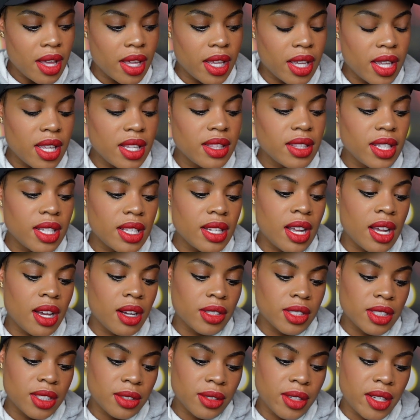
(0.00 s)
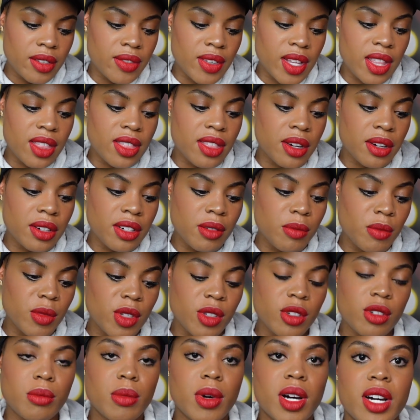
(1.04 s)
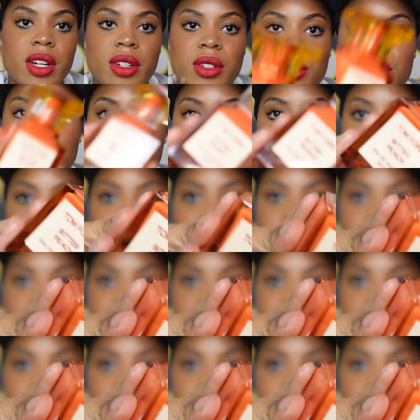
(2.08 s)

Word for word: And then I also have a 30 ml bottle of